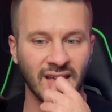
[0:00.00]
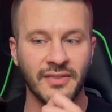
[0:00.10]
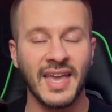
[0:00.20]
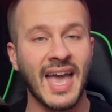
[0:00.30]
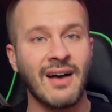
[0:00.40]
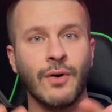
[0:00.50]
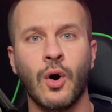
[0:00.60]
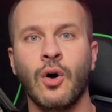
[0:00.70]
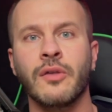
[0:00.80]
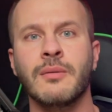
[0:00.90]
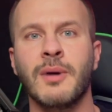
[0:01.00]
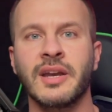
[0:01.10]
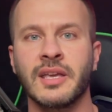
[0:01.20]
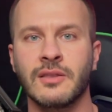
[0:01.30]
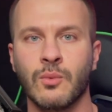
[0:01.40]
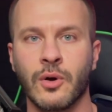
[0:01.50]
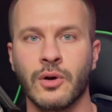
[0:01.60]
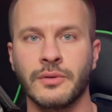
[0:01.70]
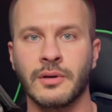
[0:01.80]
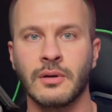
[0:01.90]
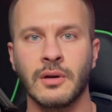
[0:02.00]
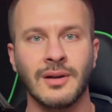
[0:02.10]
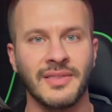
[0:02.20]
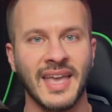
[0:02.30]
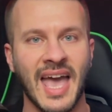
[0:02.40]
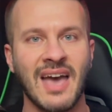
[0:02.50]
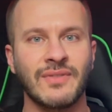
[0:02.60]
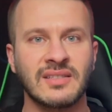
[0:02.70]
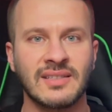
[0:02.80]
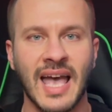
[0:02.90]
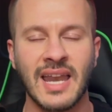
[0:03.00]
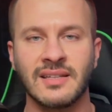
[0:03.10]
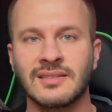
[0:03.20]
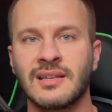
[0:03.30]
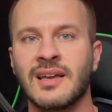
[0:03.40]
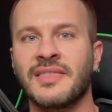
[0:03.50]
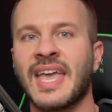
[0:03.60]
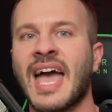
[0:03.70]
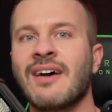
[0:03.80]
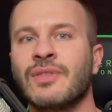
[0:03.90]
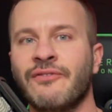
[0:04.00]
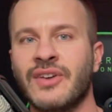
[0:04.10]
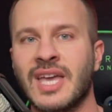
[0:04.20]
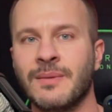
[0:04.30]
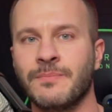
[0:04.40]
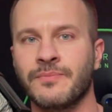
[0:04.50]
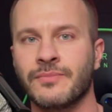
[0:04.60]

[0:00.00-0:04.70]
They have all the money in the world, they have the status, they have the fame,